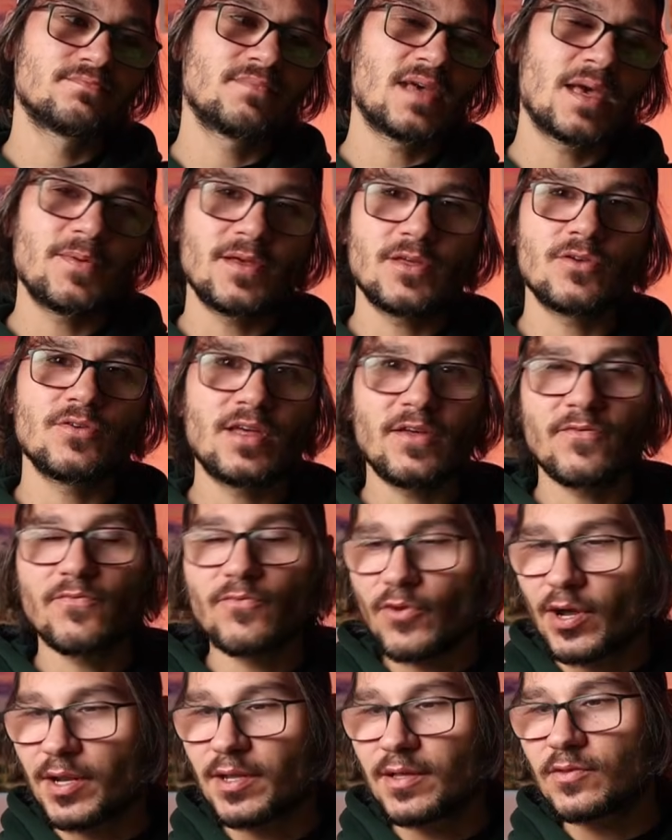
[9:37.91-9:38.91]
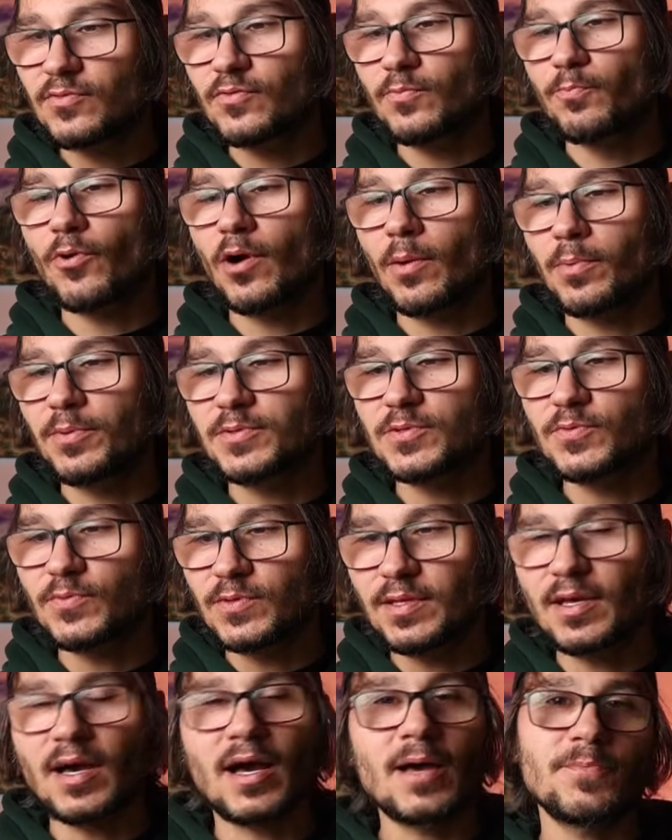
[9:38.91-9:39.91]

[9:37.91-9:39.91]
maybe you even run into problems with the